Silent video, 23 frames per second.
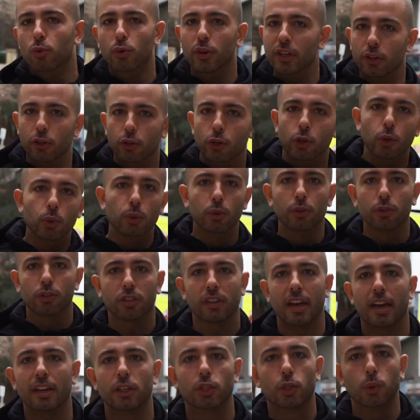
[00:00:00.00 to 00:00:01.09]
renewal
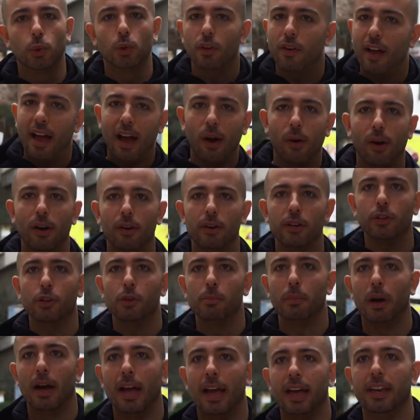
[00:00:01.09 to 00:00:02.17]
schedule of how I renew
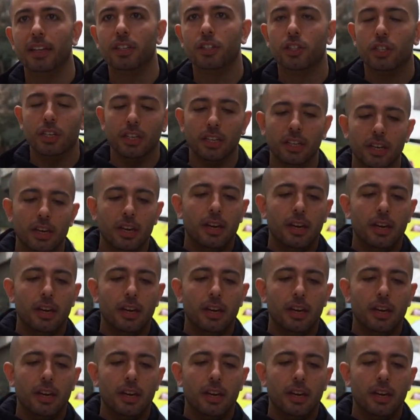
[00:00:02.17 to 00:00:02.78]
my energy,